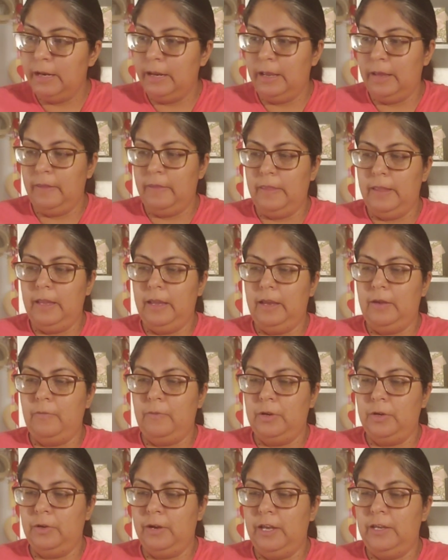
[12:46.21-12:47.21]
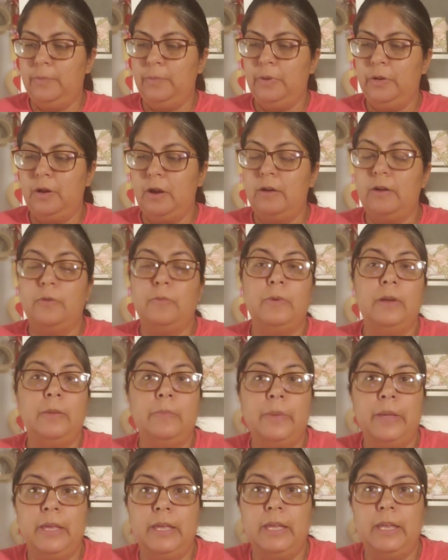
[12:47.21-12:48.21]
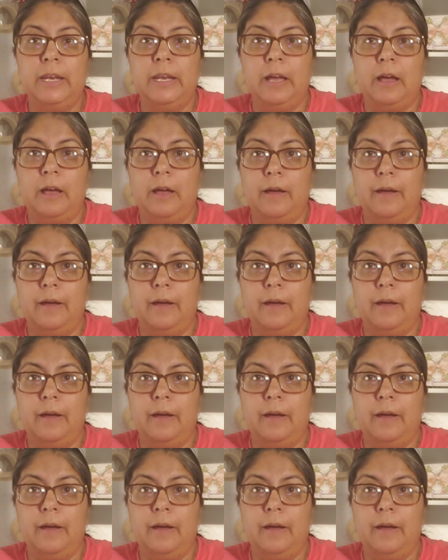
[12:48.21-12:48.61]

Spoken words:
And then when you guys put on a ribbon,